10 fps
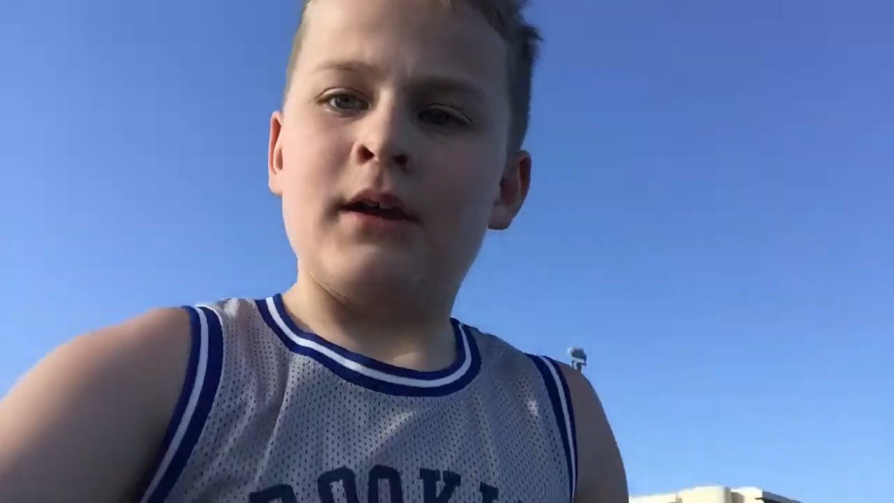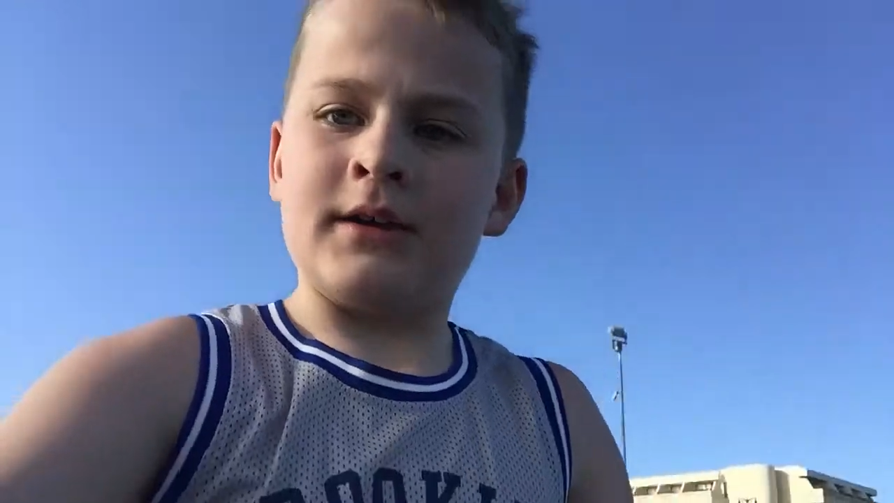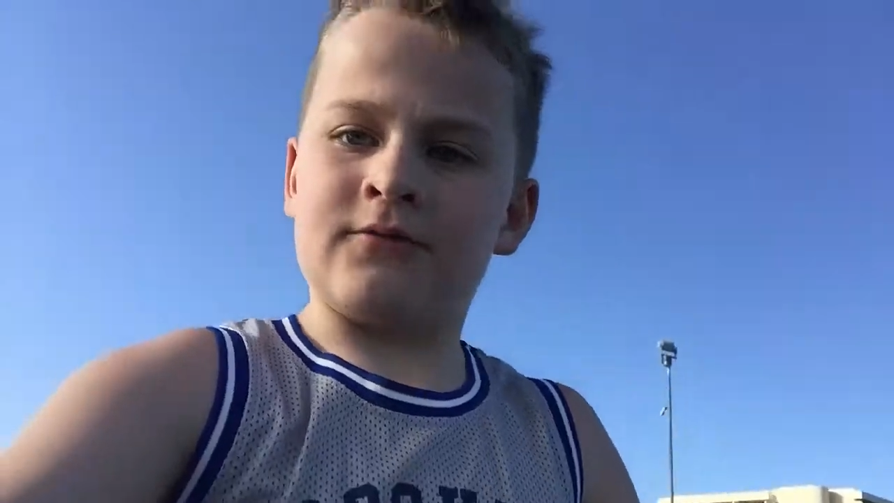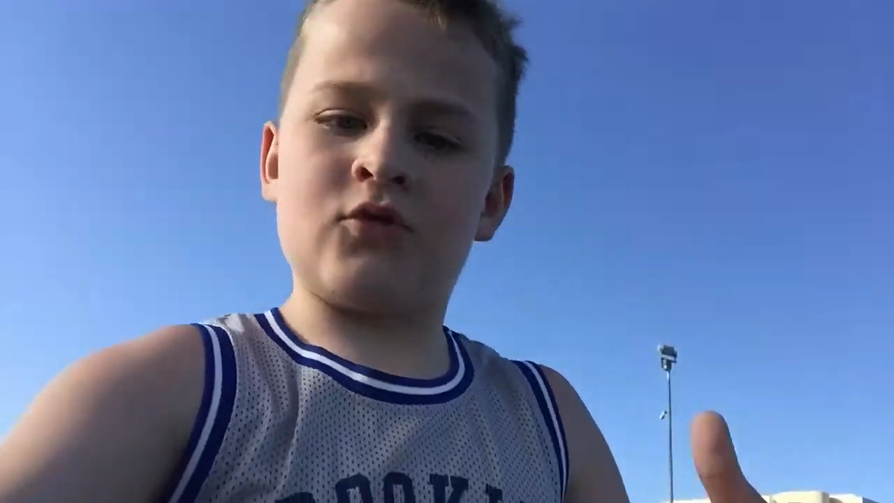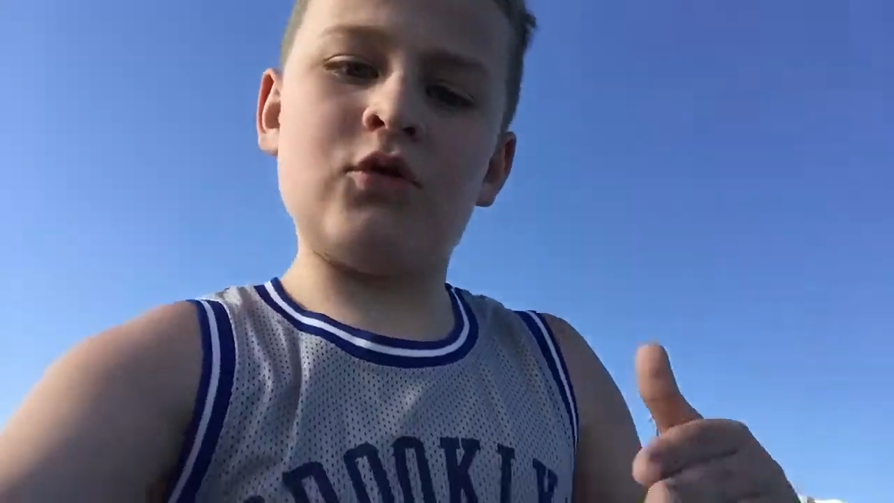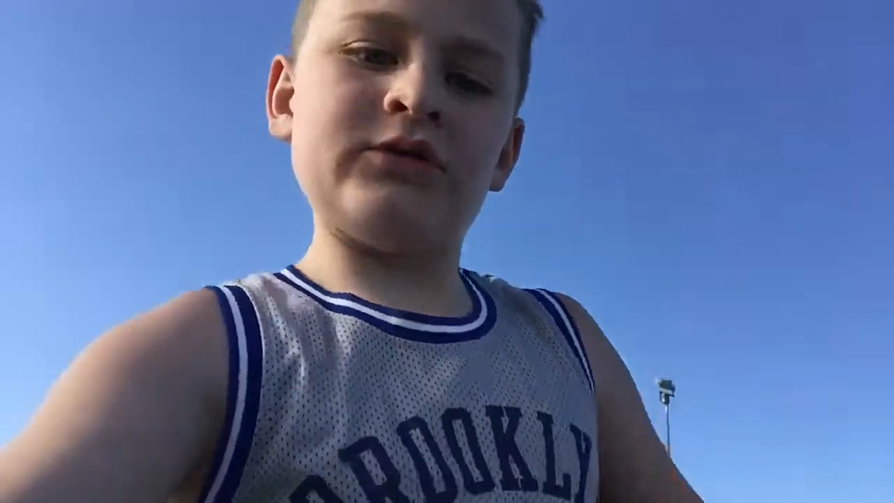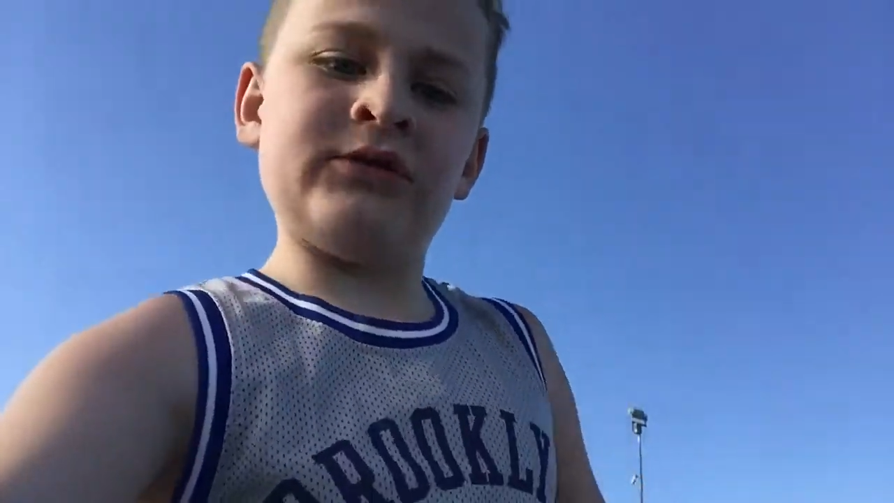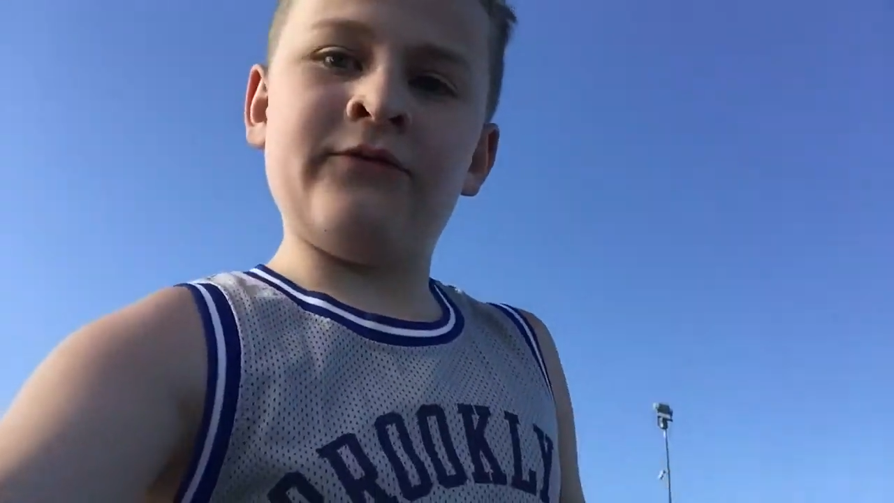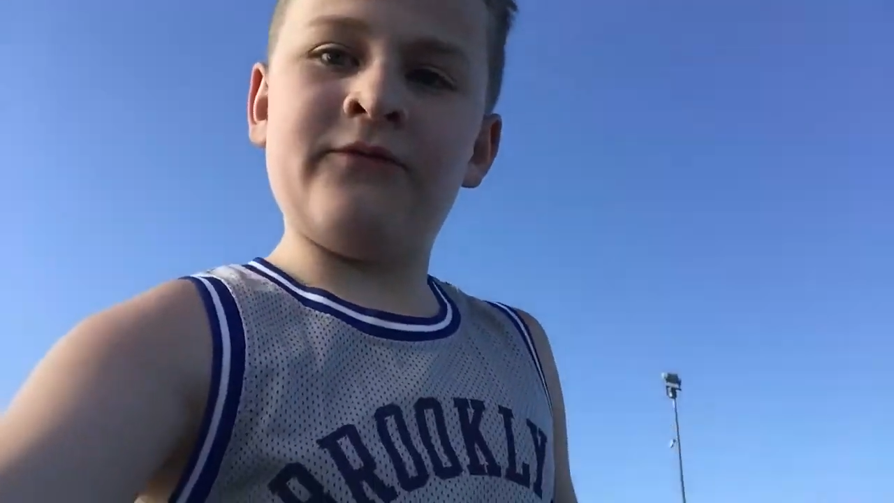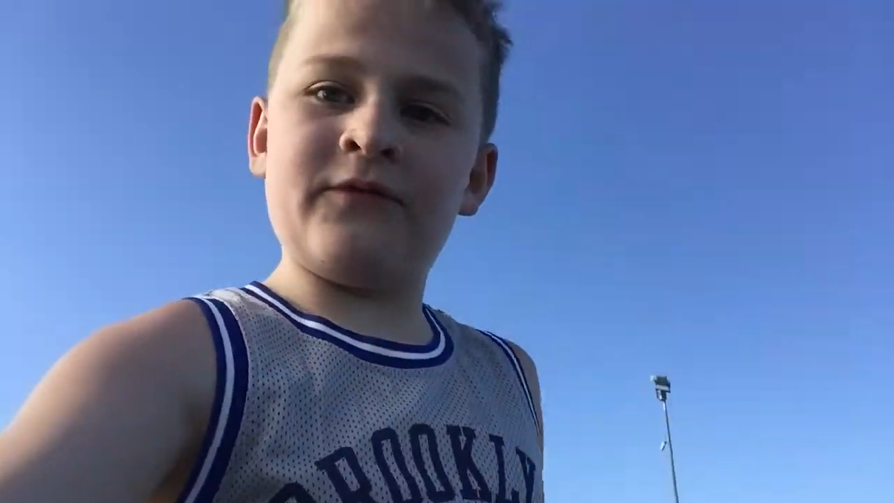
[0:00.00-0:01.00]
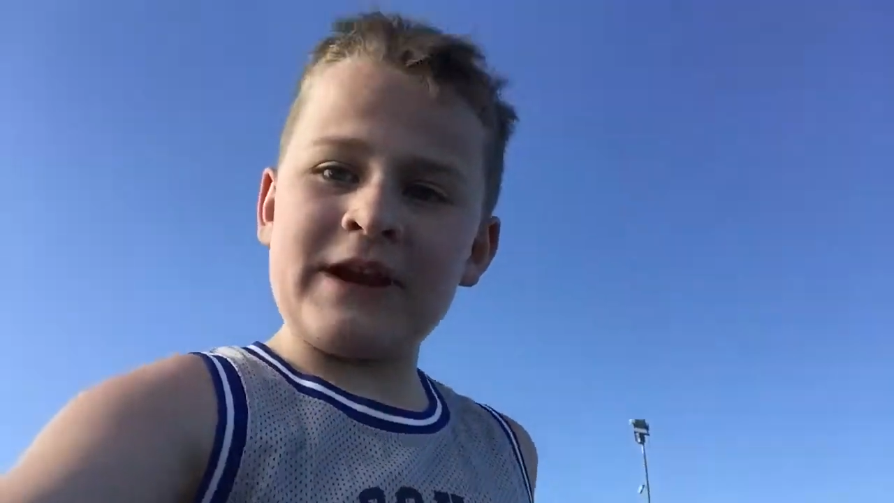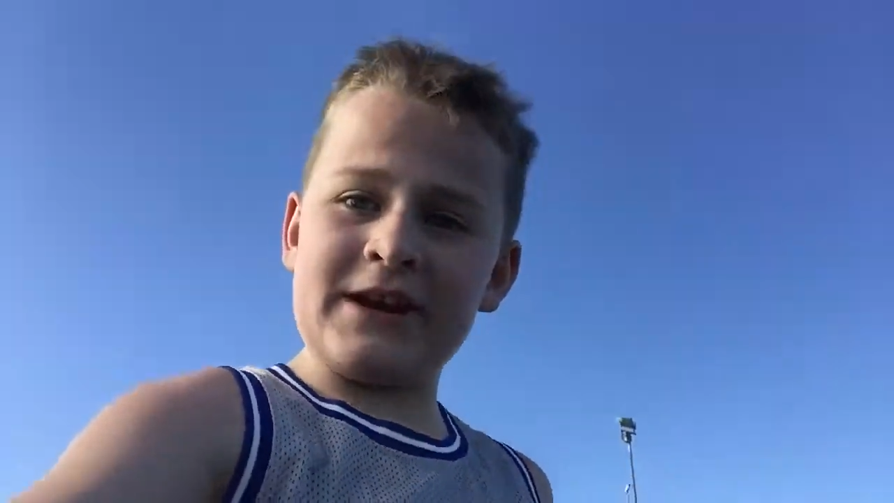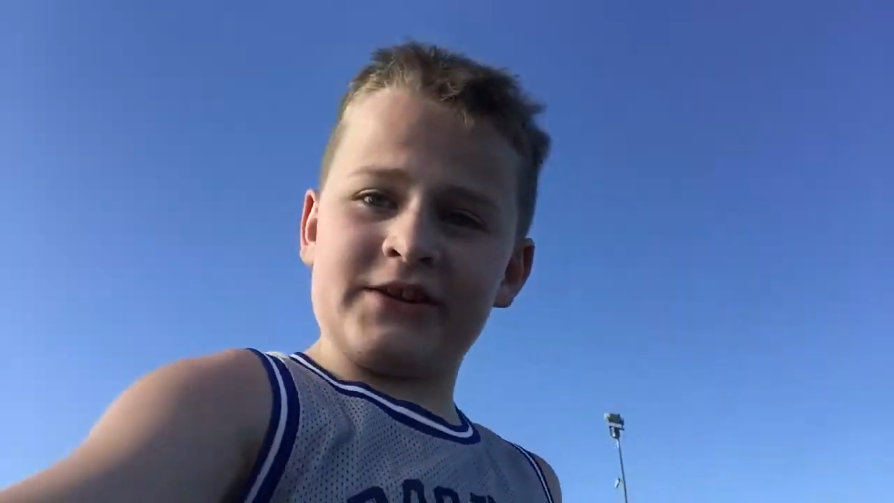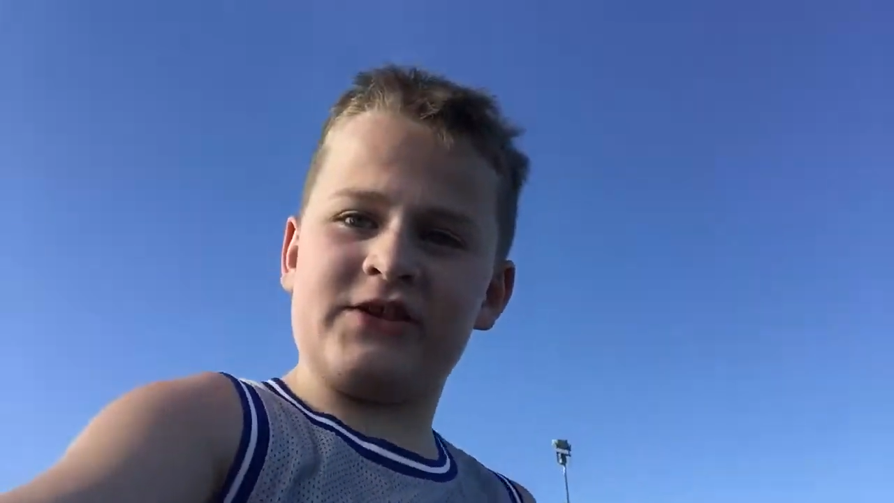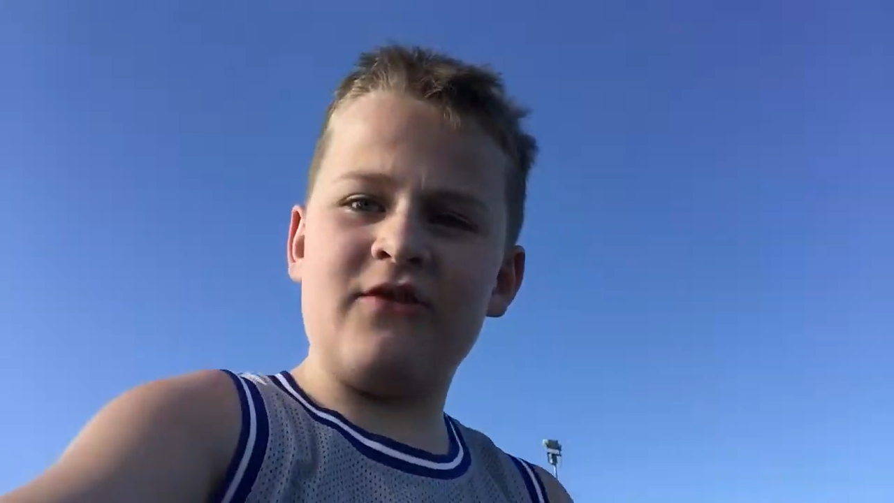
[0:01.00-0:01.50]
And of course, to
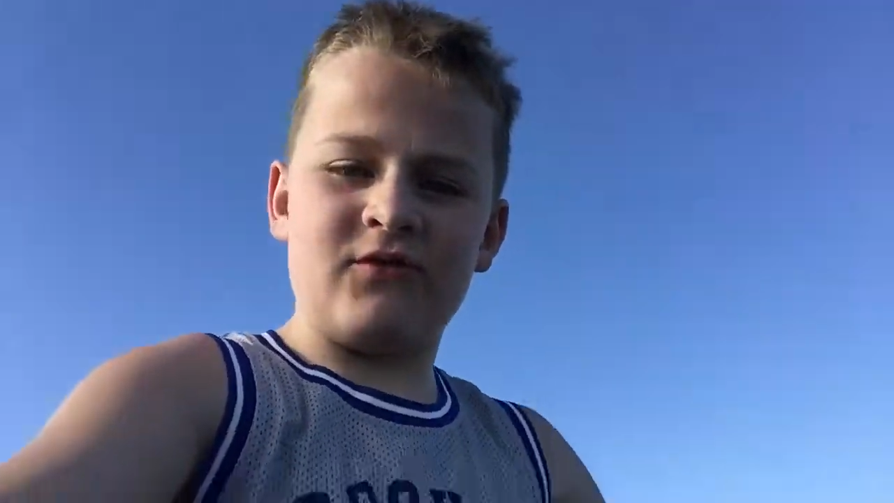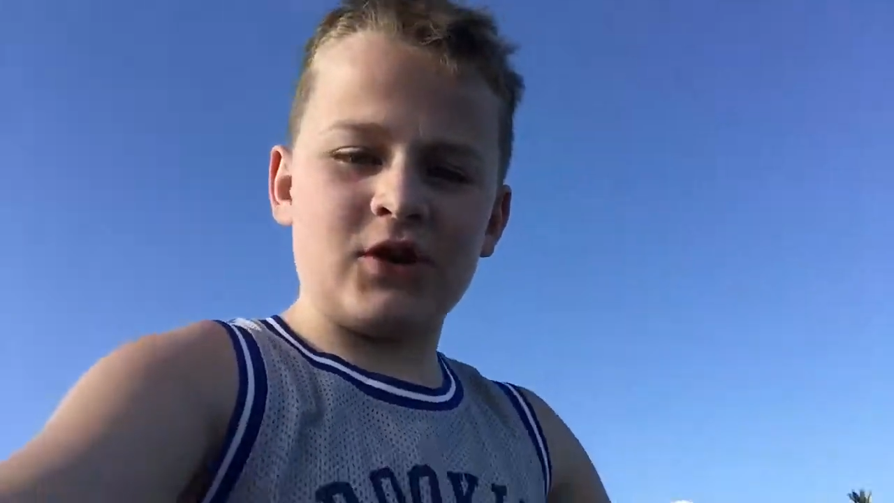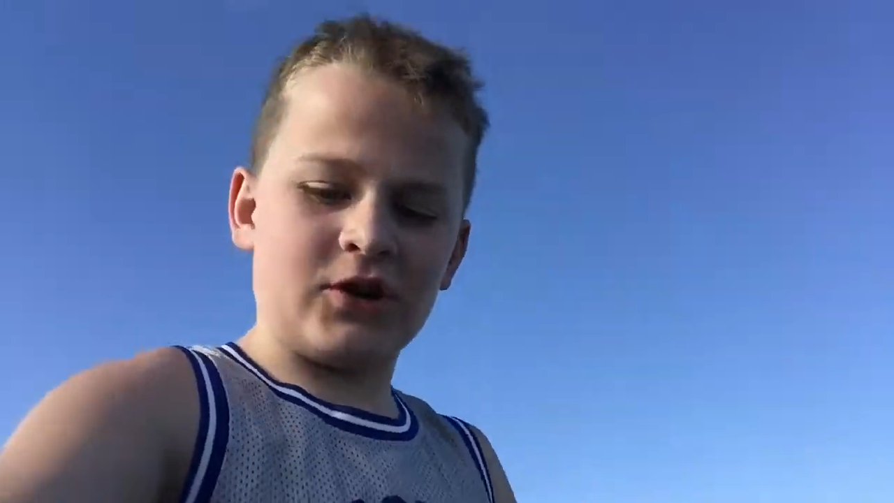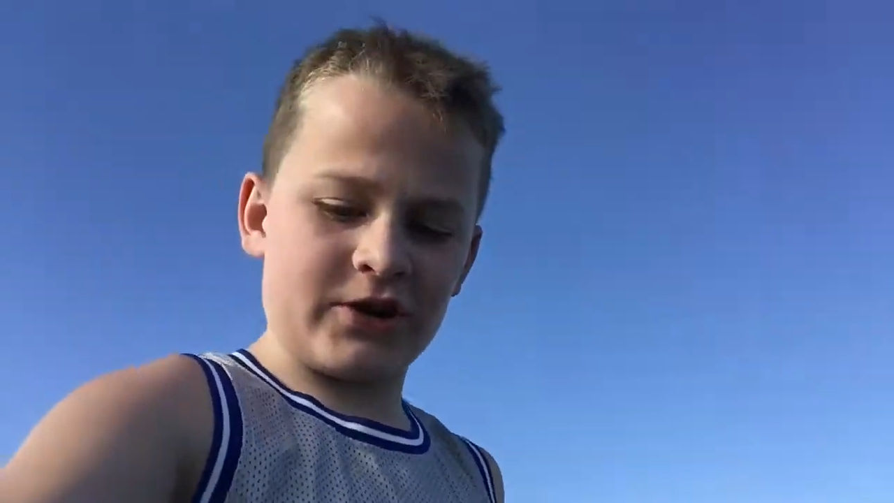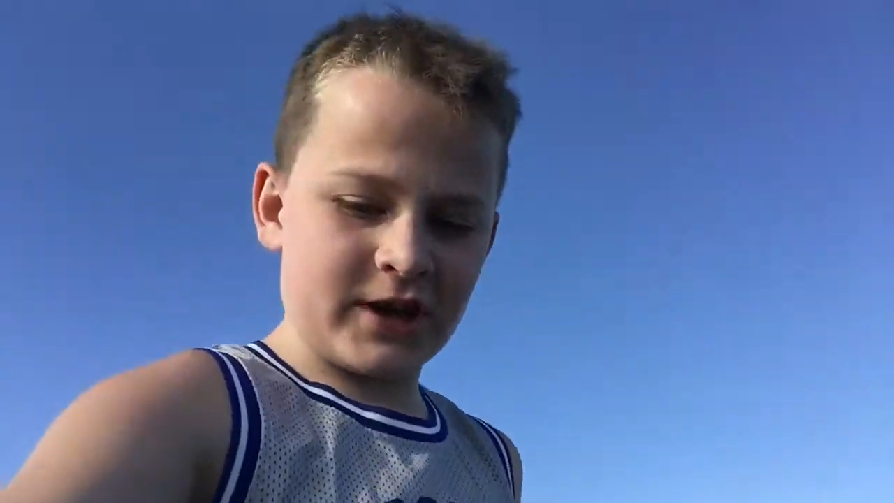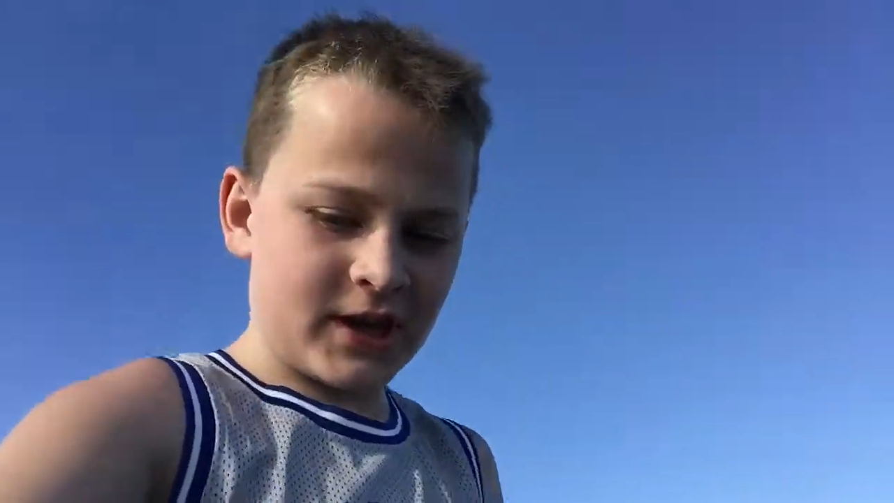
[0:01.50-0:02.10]
finish the vlog,